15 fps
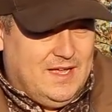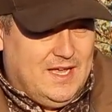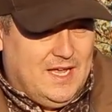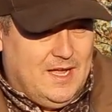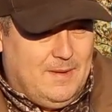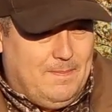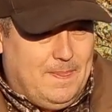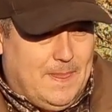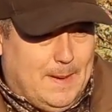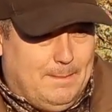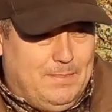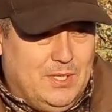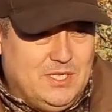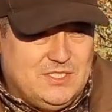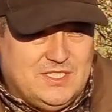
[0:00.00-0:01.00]
Um,
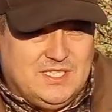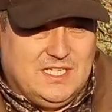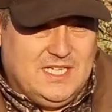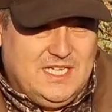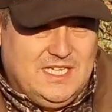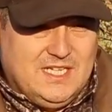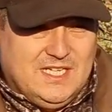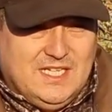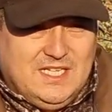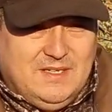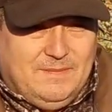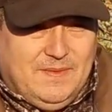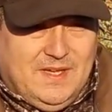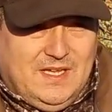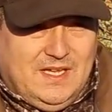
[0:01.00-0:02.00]
personally,
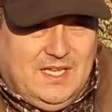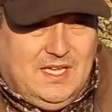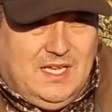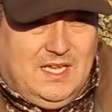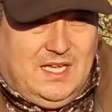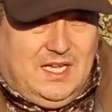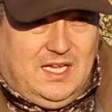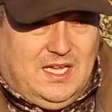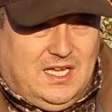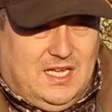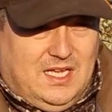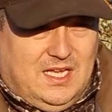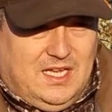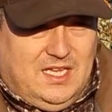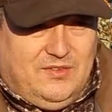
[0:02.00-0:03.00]

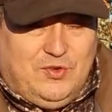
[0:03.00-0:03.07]
uh,